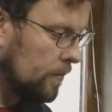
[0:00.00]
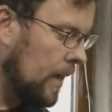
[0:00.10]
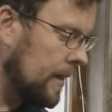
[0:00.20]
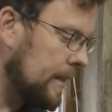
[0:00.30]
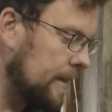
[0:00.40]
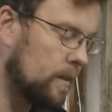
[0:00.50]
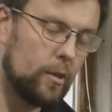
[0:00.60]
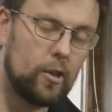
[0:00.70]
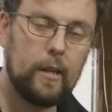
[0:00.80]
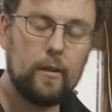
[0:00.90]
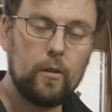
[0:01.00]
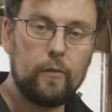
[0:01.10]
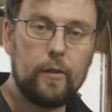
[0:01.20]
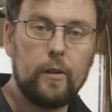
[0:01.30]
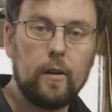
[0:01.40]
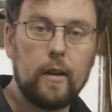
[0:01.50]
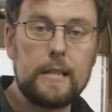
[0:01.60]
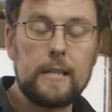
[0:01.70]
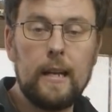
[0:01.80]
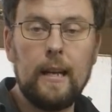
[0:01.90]
and get the machining done for you
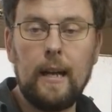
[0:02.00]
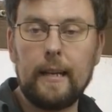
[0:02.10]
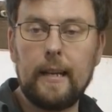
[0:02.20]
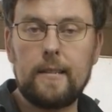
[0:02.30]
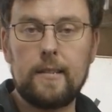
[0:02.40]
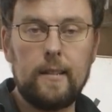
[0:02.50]
guys, and get the